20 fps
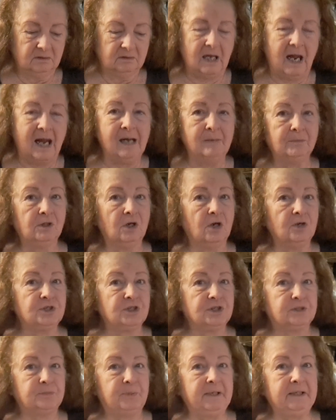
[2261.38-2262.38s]
I am
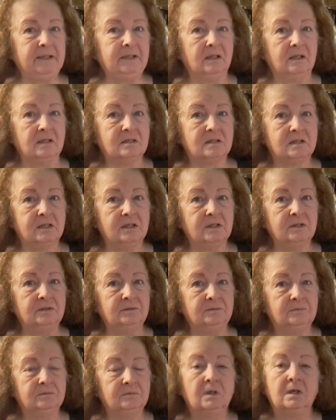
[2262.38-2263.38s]
allergic to peanuts too,
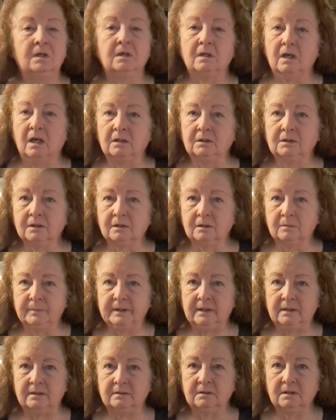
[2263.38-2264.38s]
a little
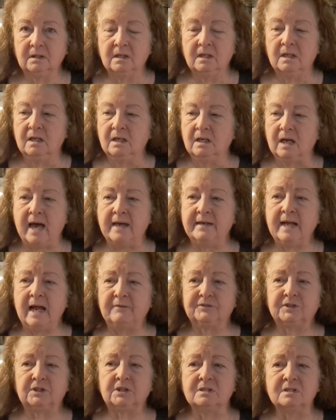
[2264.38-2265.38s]
bit. I'd
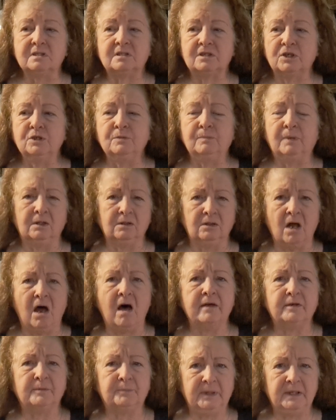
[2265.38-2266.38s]
have to consume a
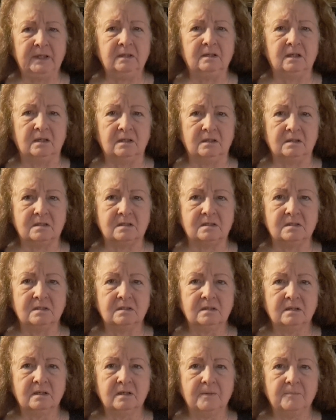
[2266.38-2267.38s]
lot of peanuts
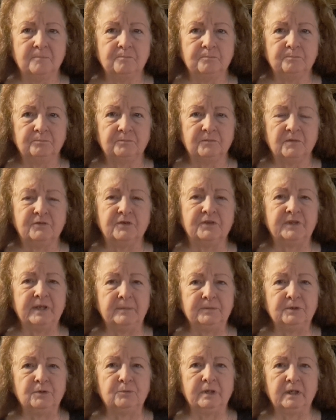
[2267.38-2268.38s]
for
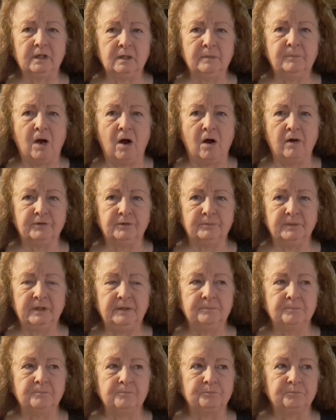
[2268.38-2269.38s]
them to really bother me.
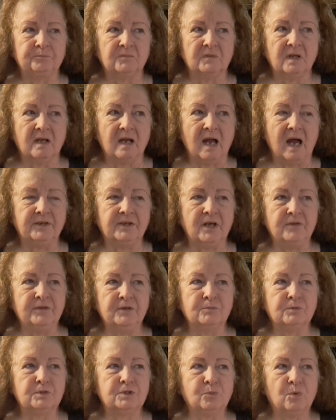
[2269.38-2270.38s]
I know there
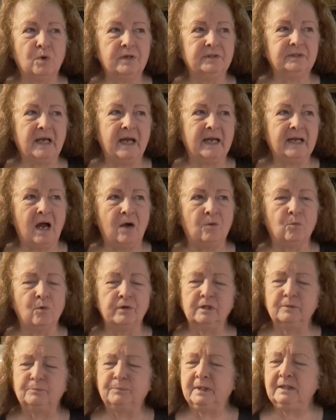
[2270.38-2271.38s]
was one day I
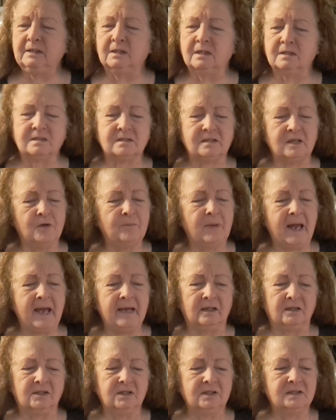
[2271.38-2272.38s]
wanted peanuts so bad
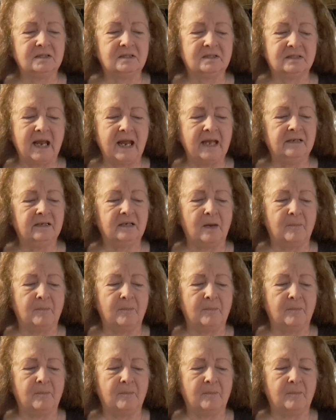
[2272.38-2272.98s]
I couldn't stand it.